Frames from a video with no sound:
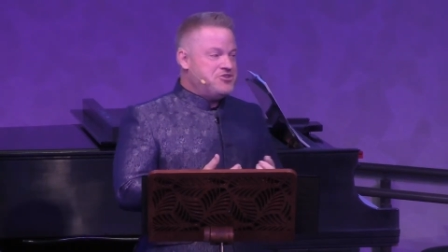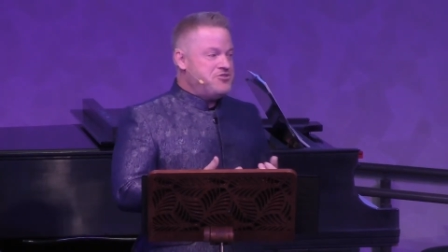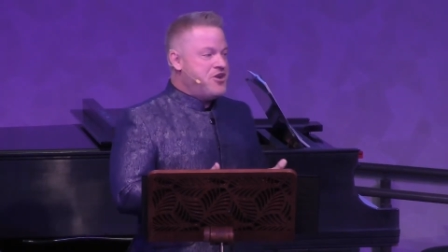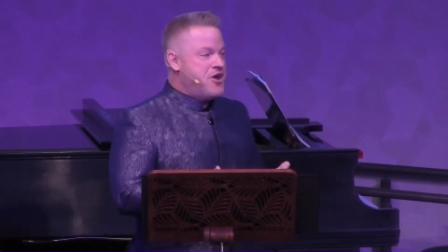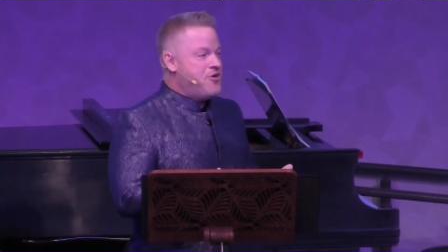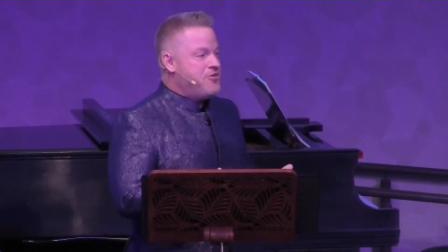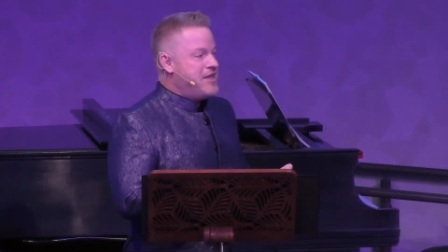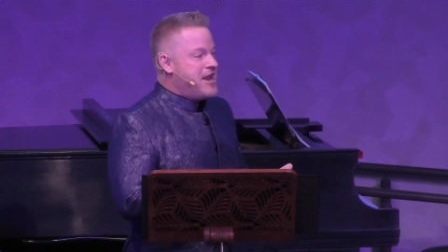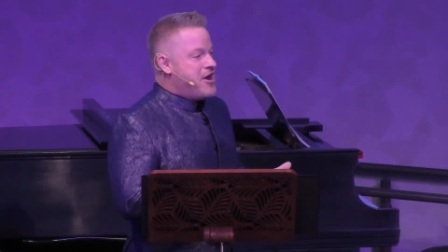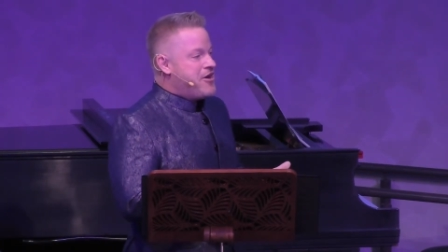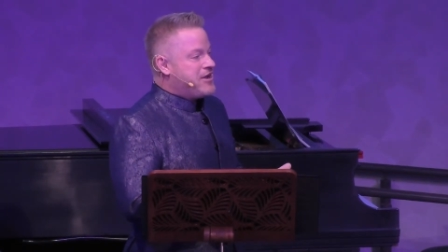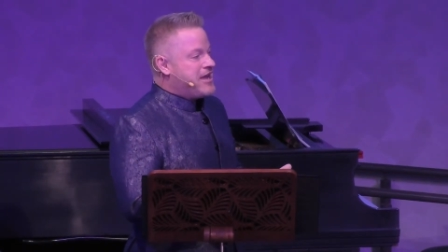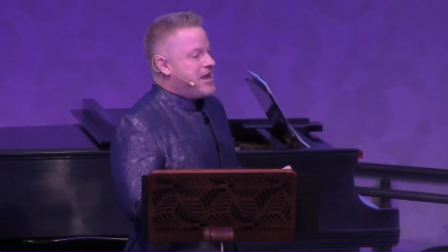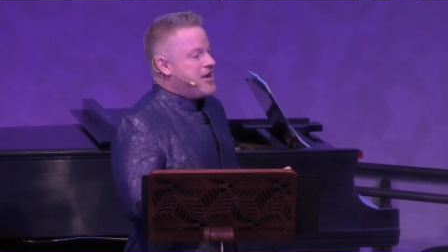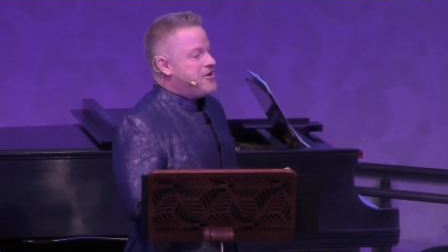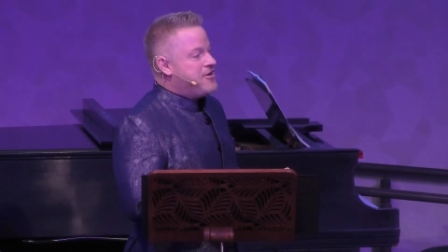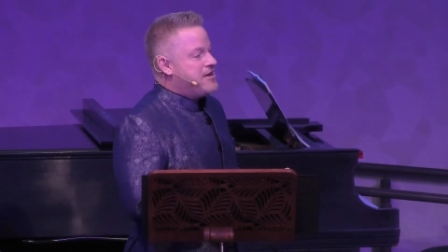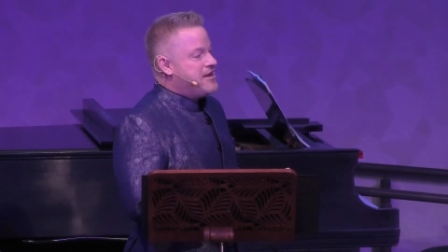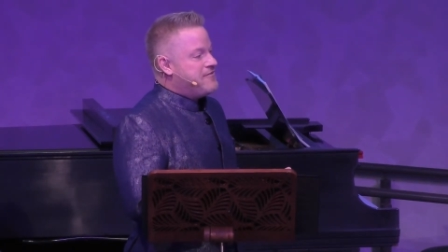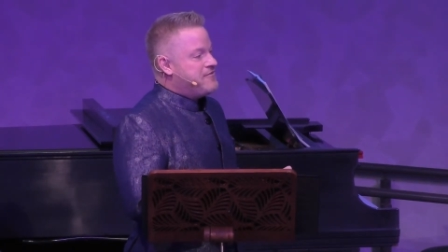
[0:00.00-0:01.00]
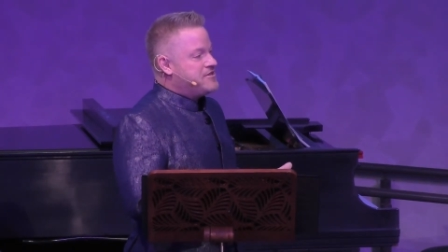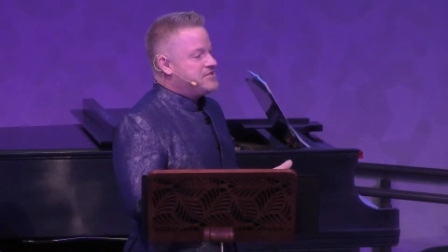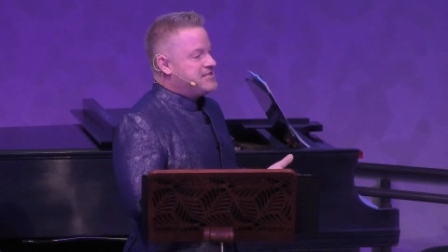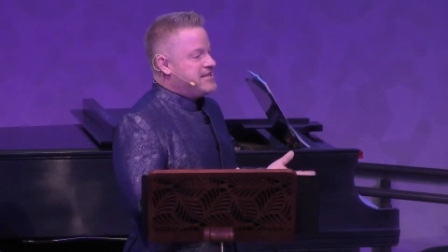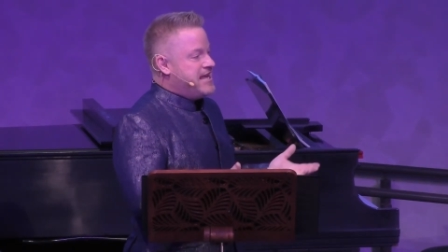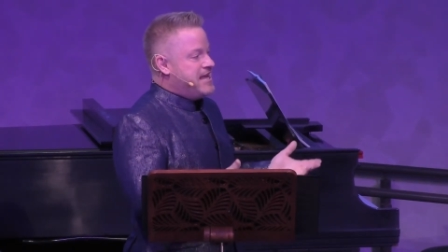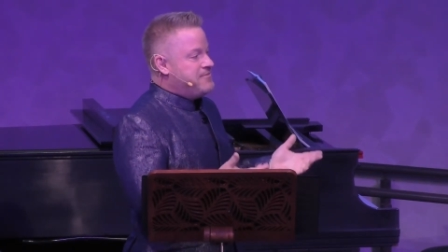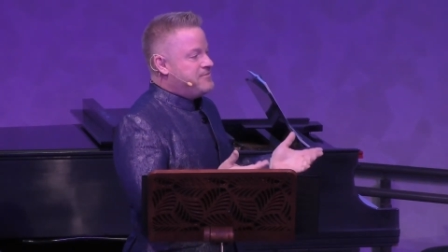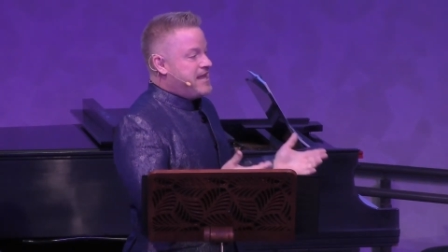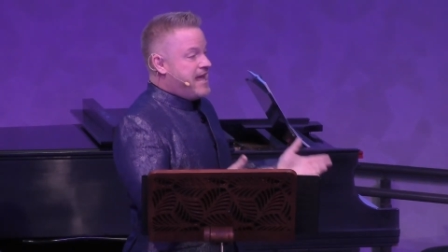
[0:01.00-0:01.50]
you know that our caregivers
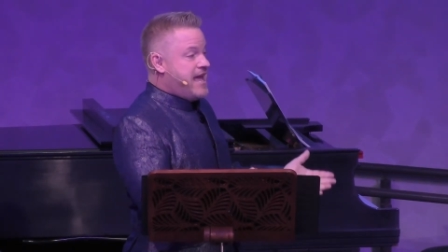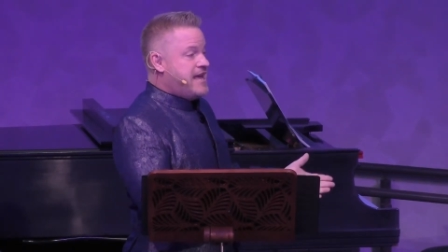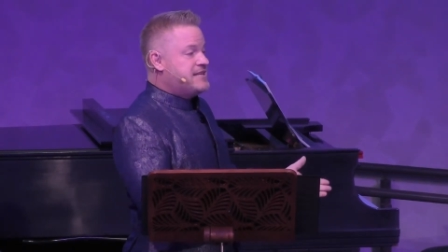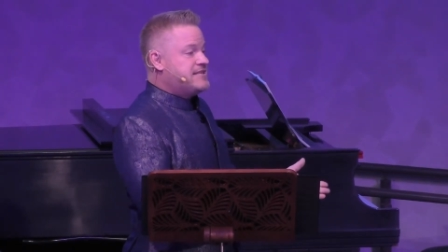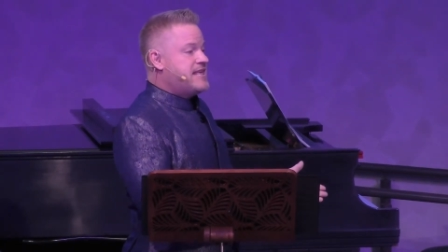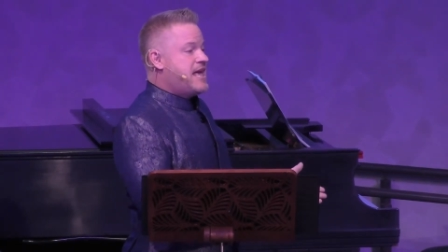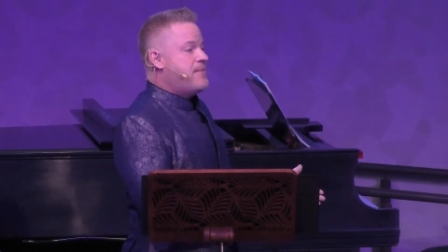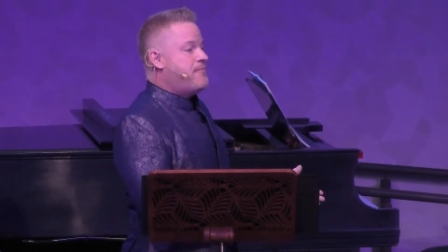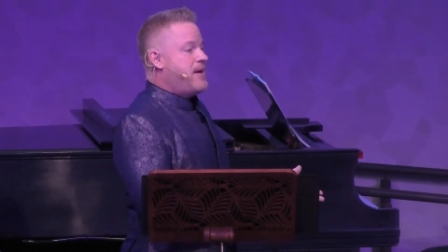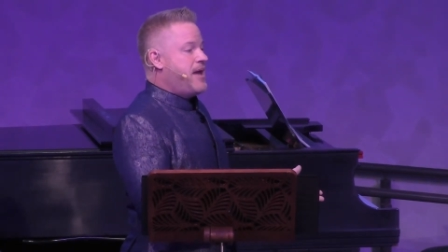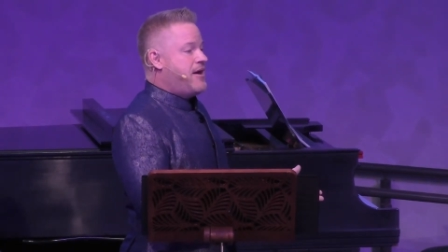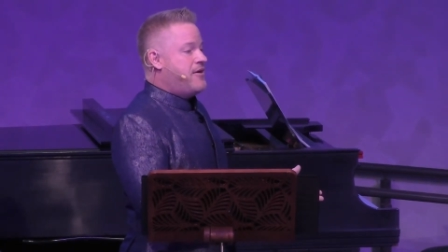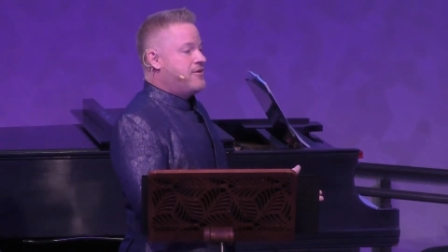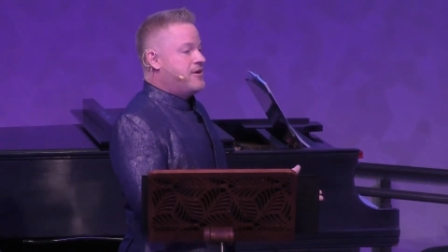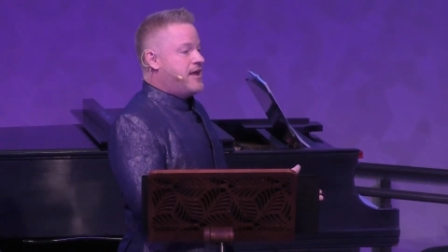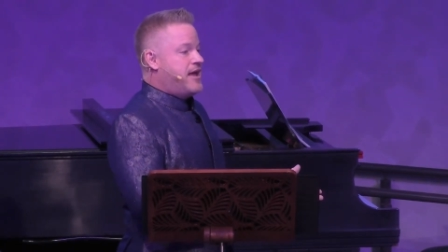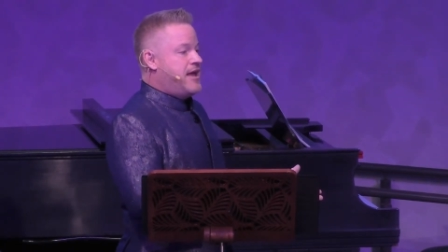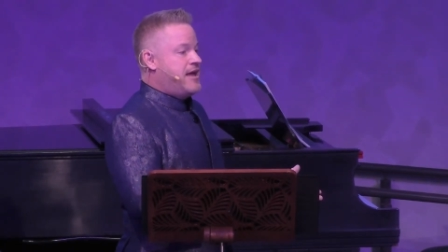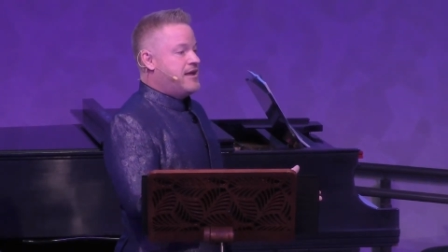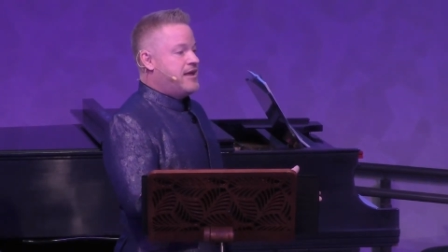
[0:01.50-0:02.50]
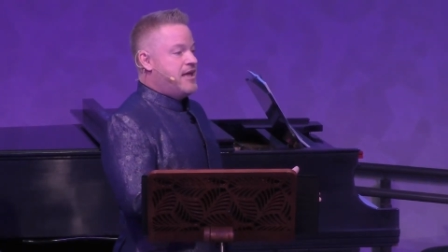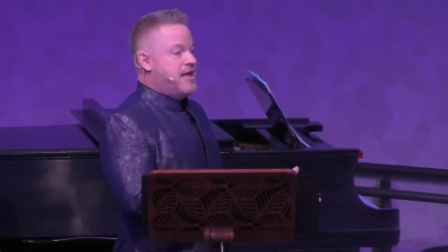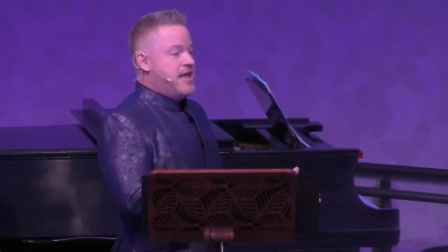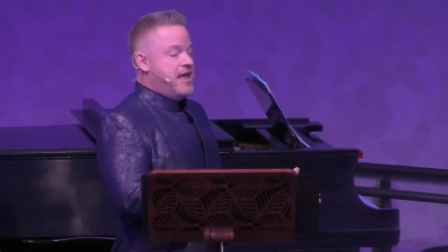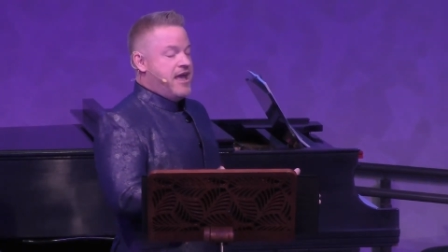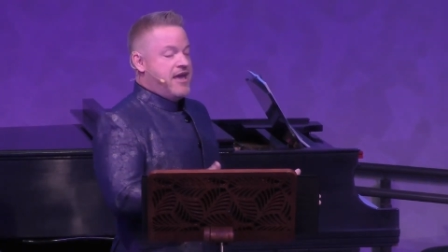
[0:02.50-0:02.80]
team takes that pound cake